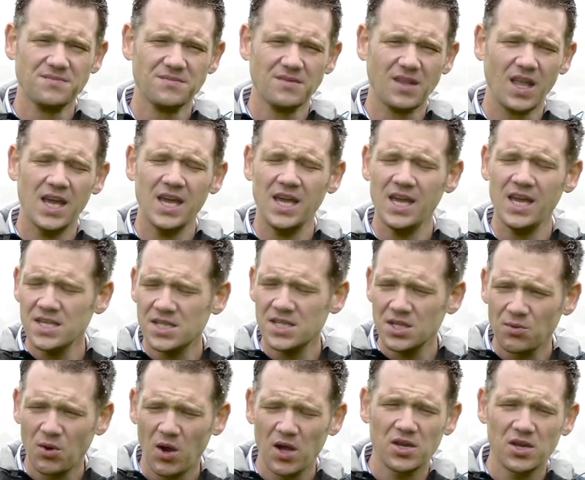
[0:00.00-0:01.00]
He's the
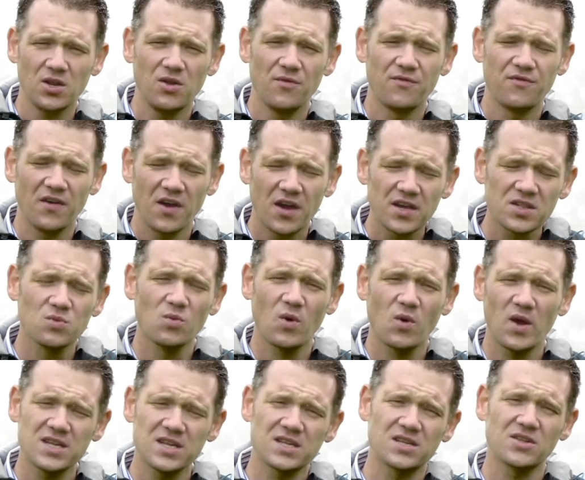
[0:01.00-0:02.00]
one who first
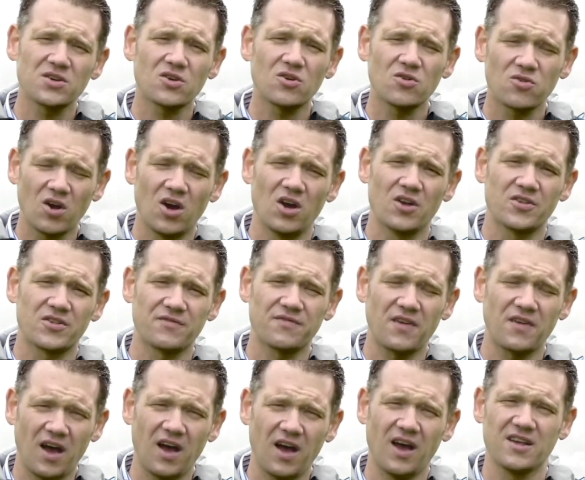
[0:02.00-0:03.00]
went to the cross for
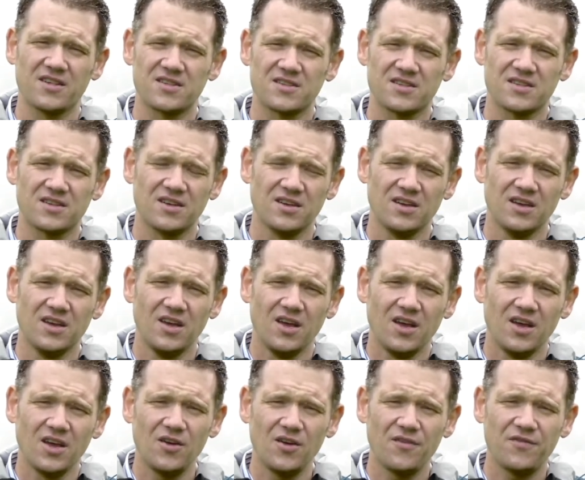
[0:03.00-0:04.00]
us,
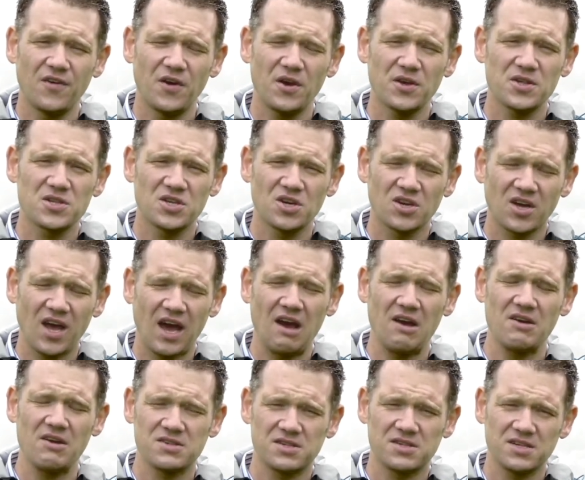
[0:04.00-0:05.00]
who first took
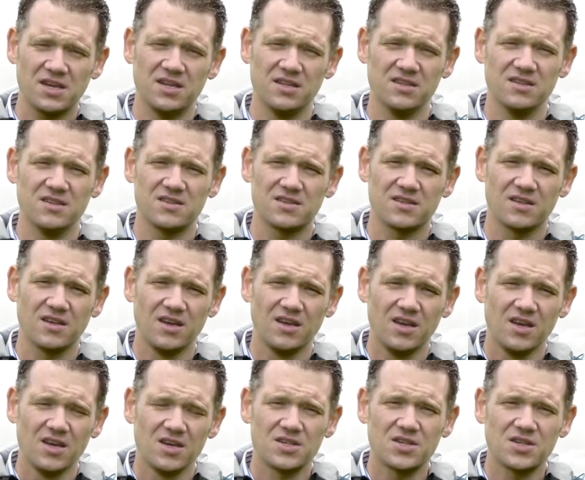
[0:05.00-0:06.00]
our sins
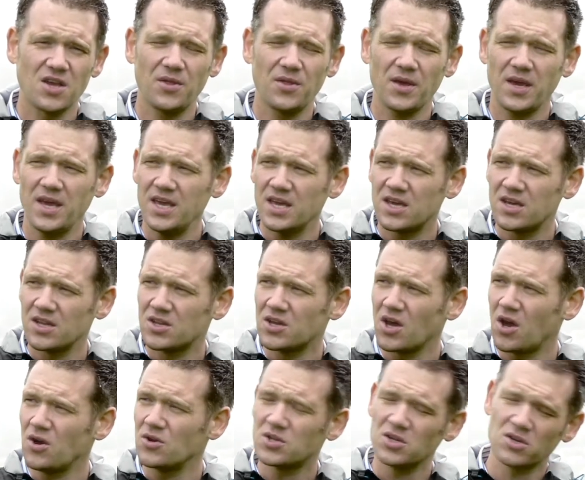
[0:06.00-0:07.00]
so that he could
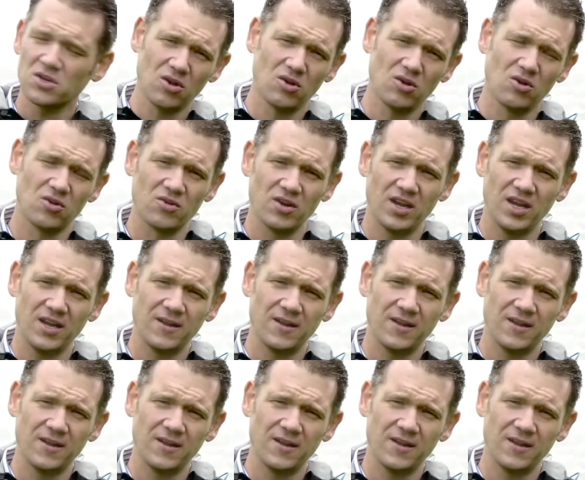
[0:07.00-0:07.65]
go to glory.